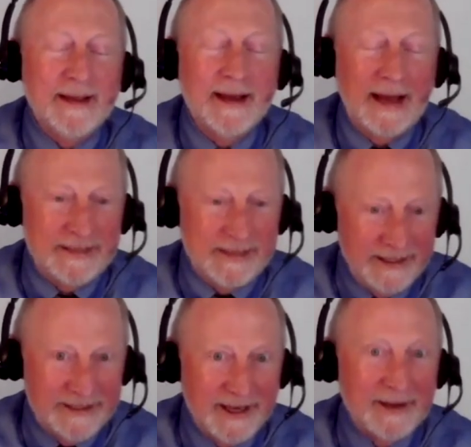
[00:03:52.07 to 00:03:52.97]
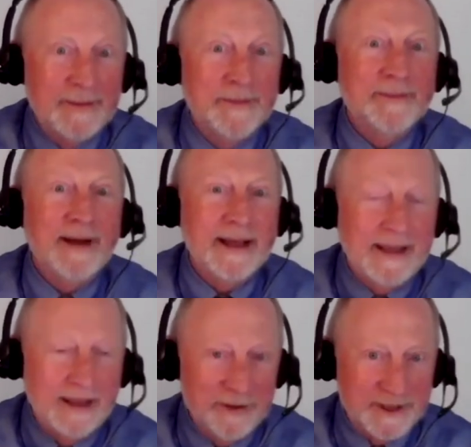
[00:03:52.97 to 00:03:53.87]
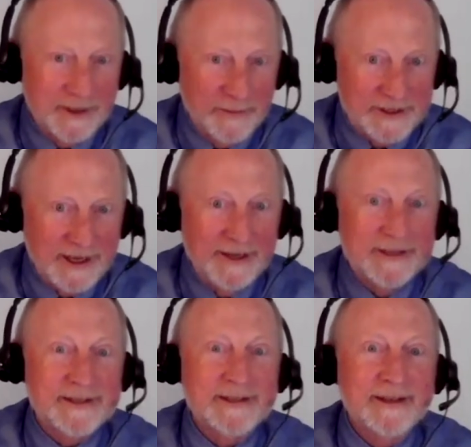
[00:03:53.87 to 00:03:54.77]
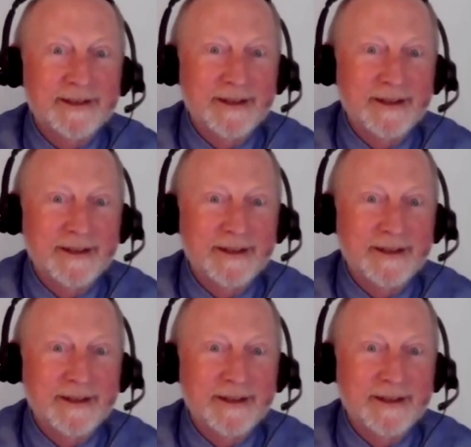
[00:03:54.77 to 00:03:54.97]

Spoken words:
I gave you some results,